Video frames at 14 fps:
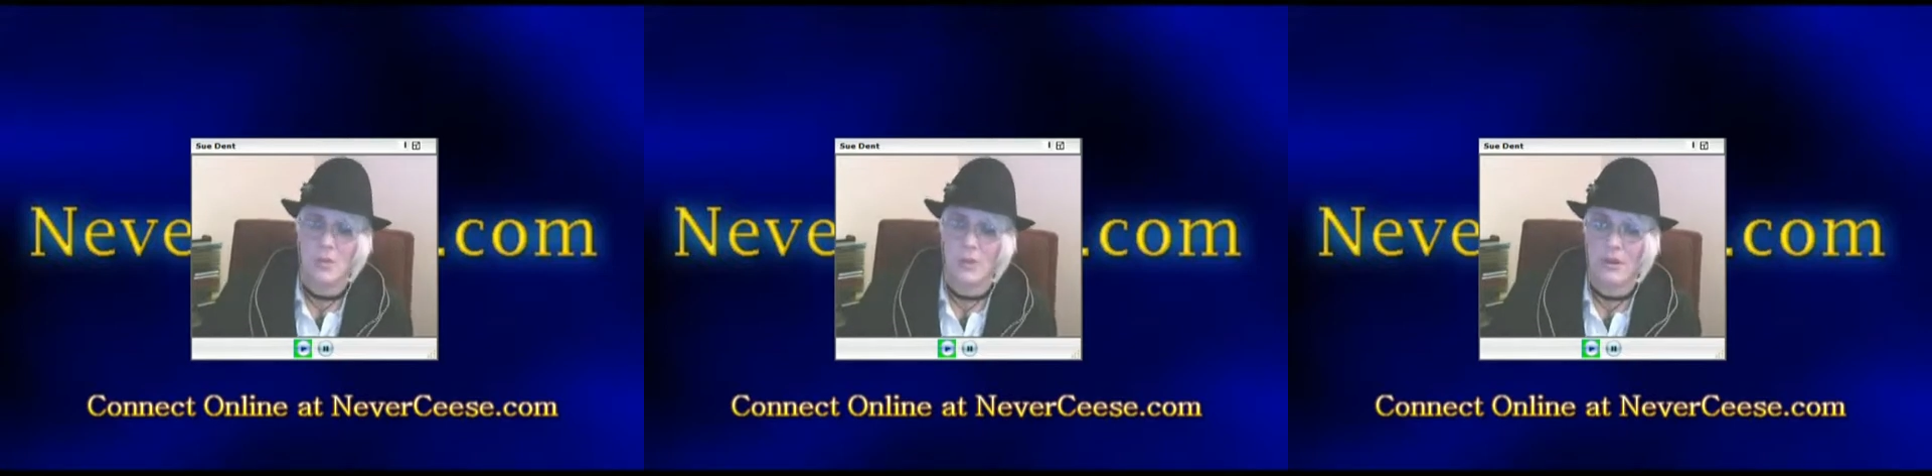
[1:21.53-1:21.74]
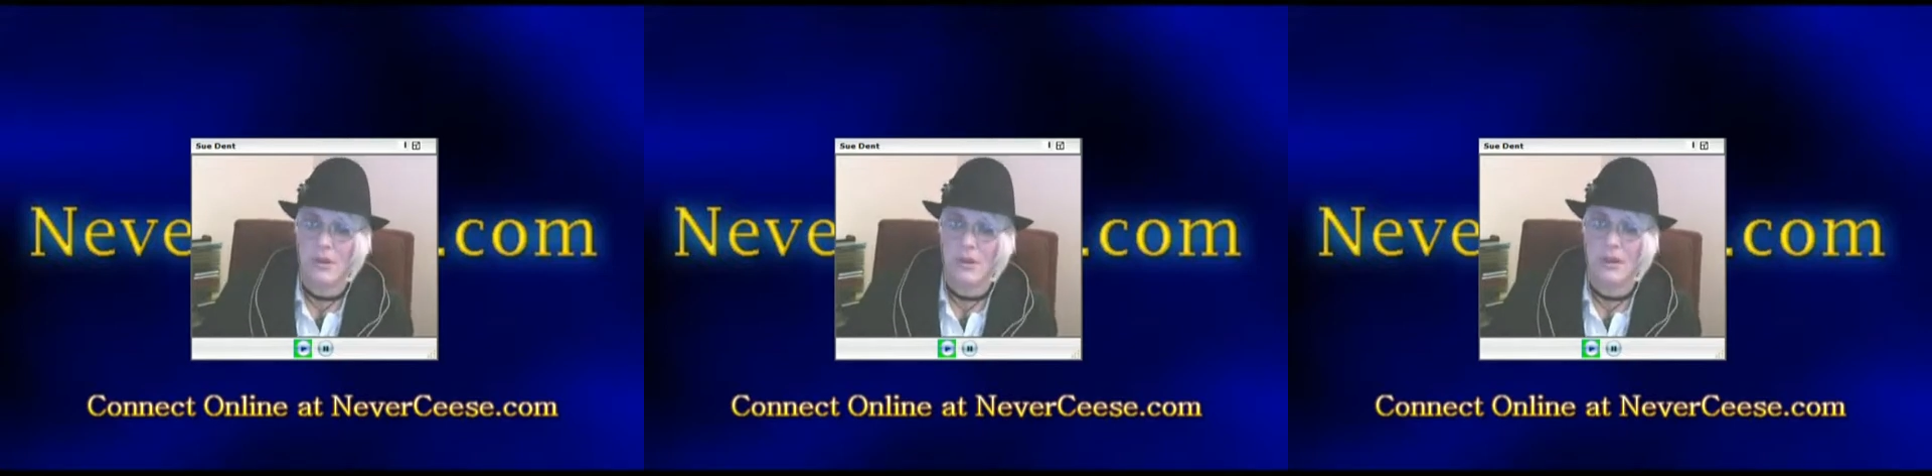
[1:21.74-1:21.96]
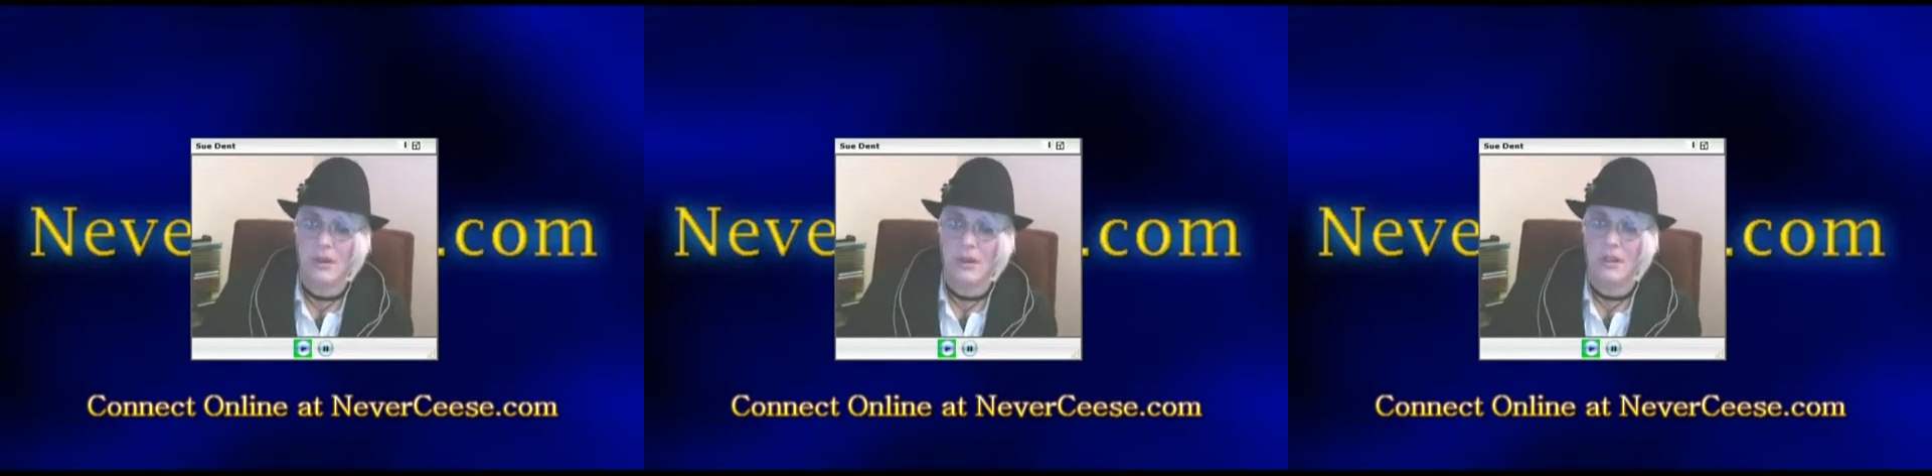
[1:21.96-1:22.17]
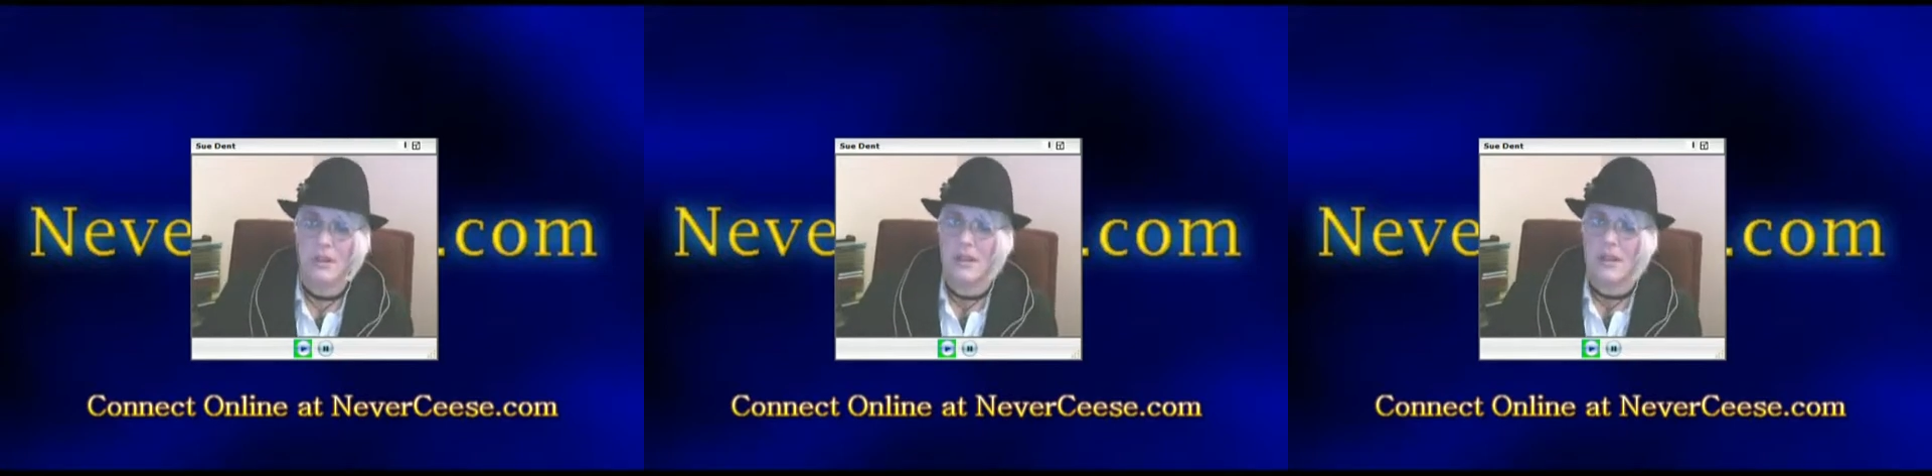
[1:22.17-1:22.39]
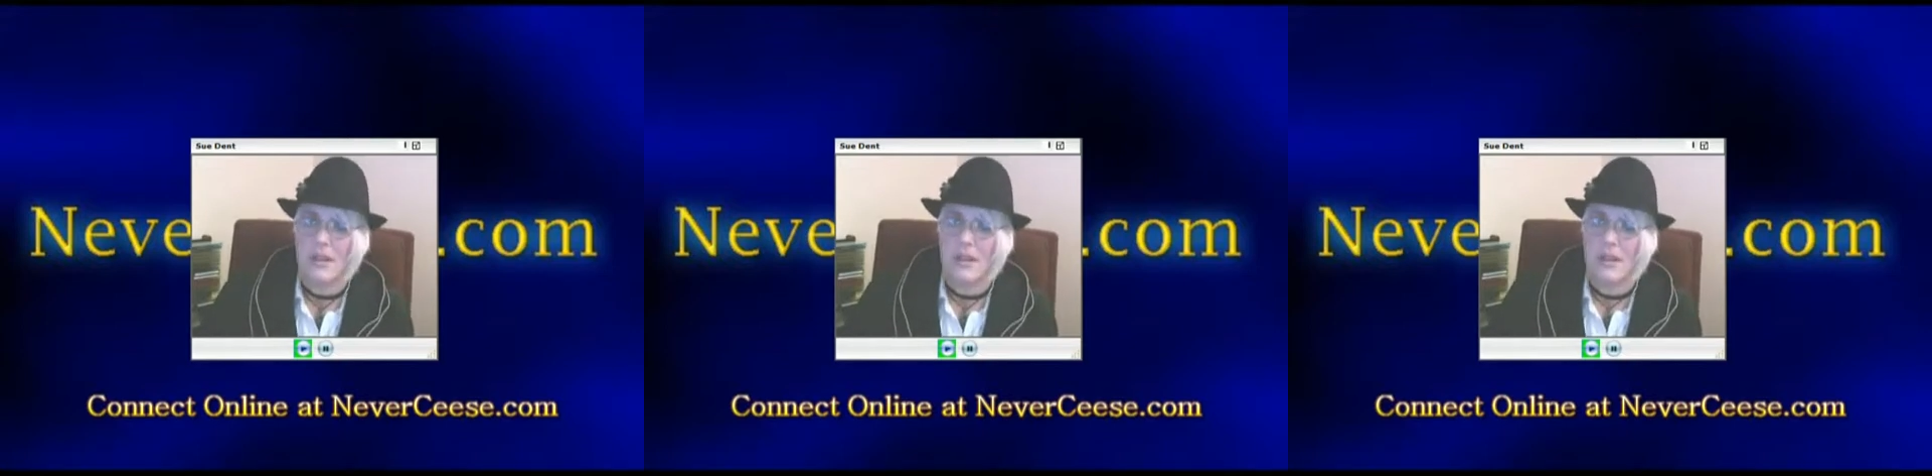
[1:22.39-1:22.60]
There's just people that
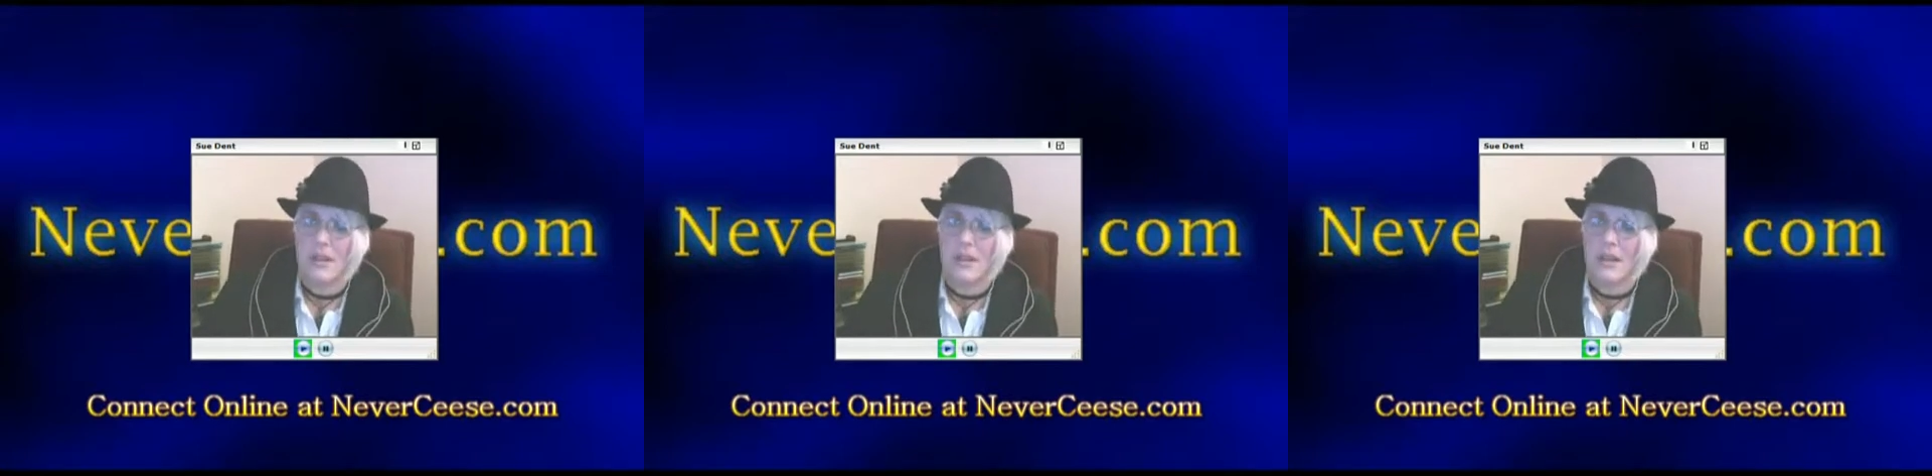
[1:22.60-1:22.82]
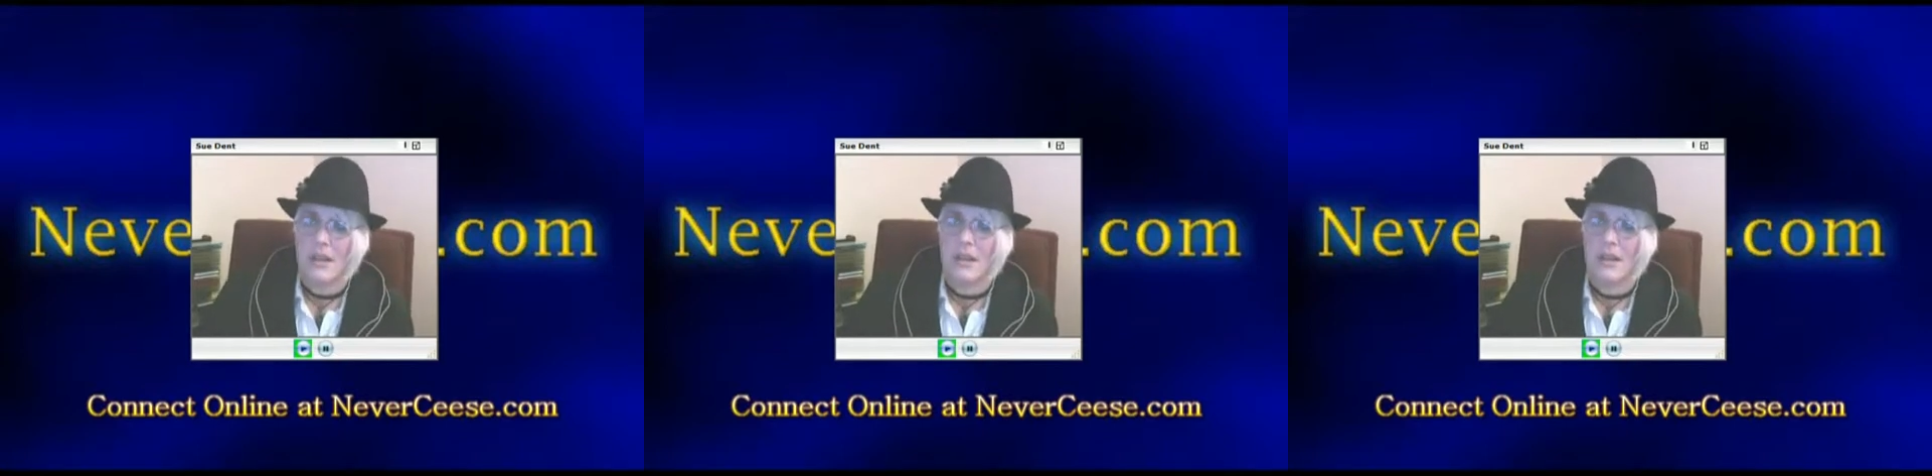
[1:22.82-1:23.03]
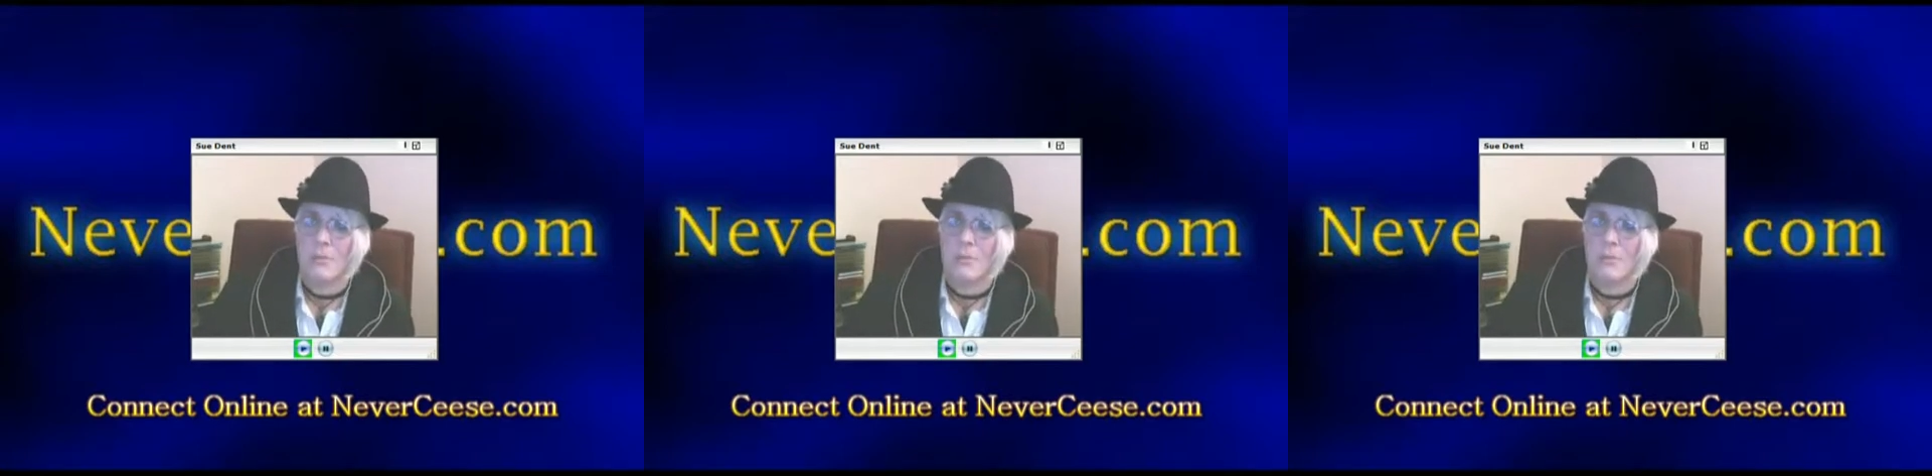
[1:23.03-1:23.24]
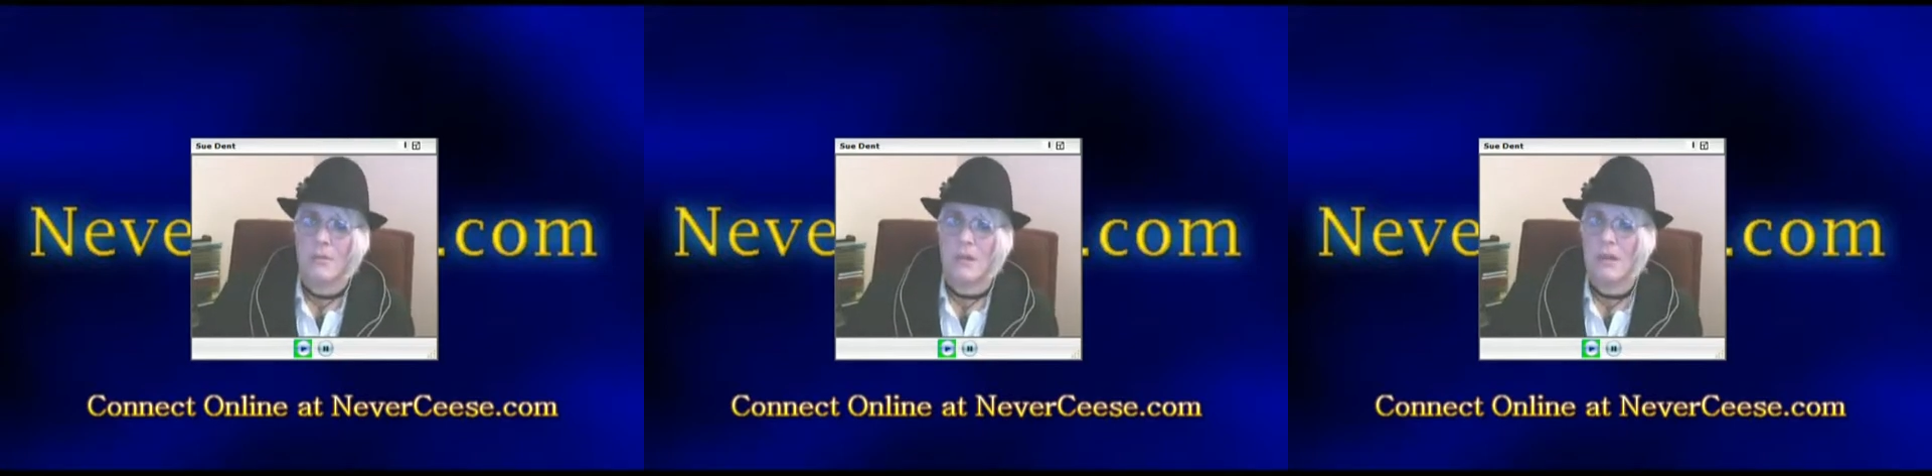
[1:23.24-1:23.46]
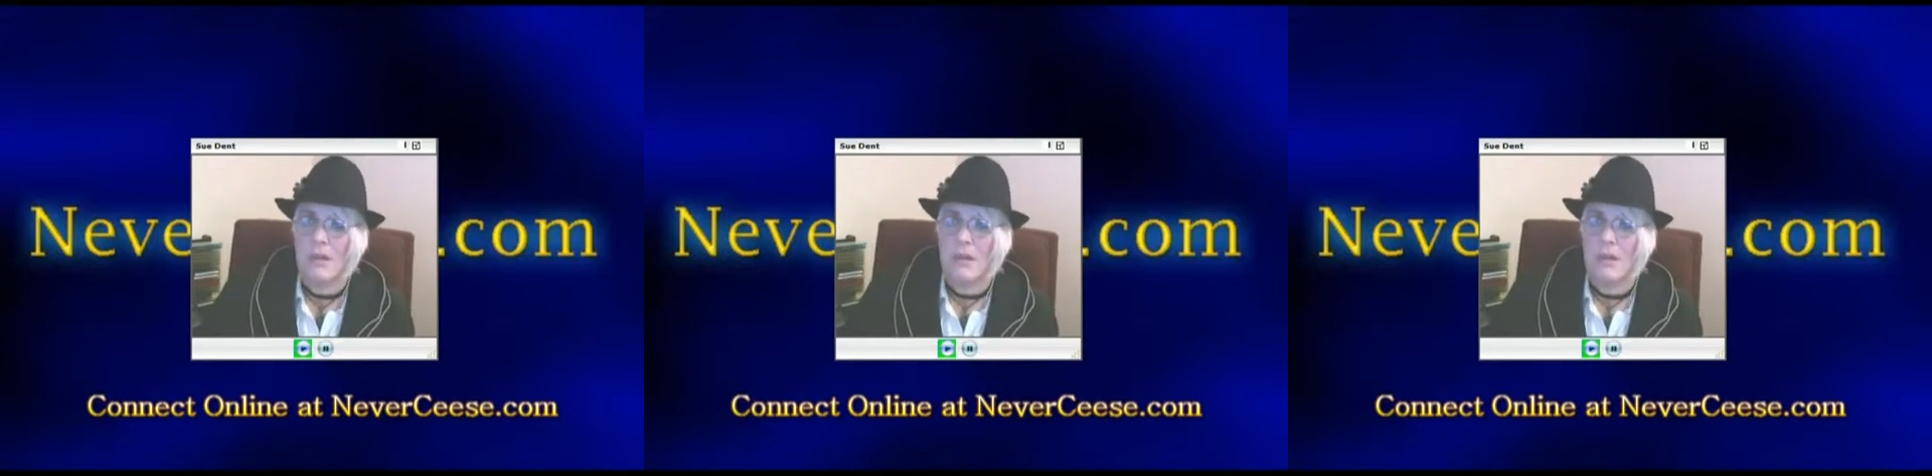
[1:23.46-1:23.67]
don't like that kind of
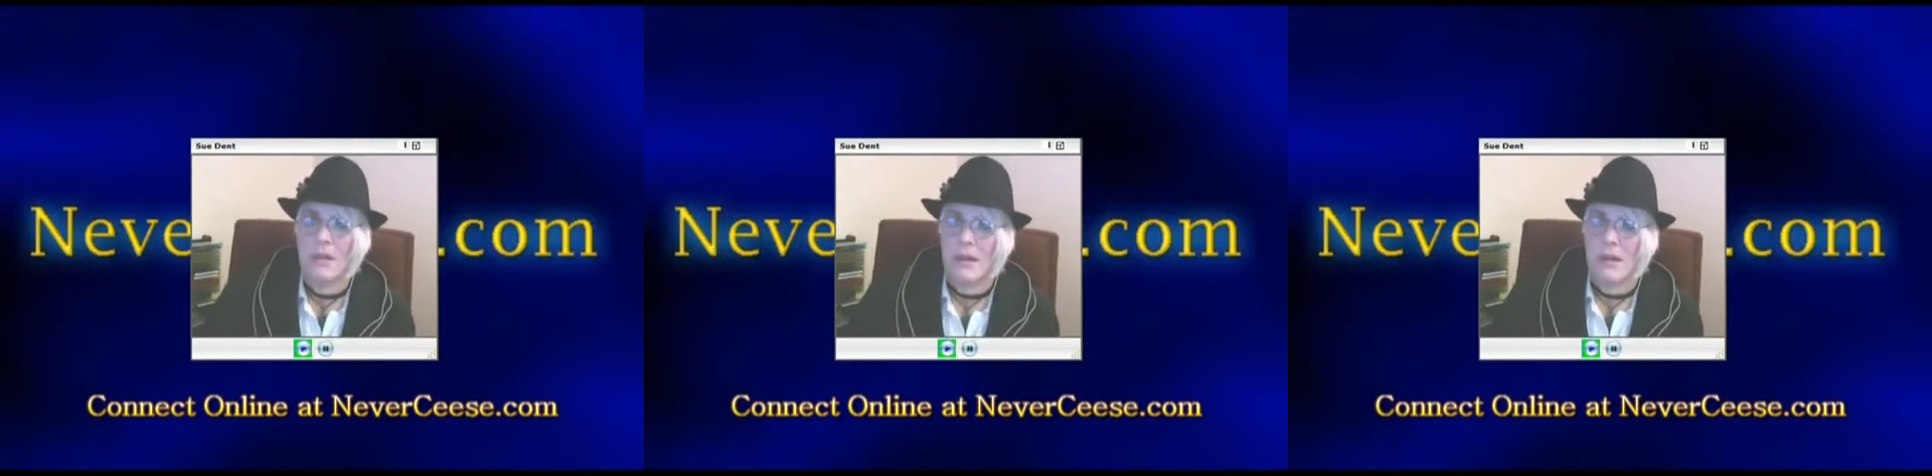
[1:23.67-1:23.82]
story.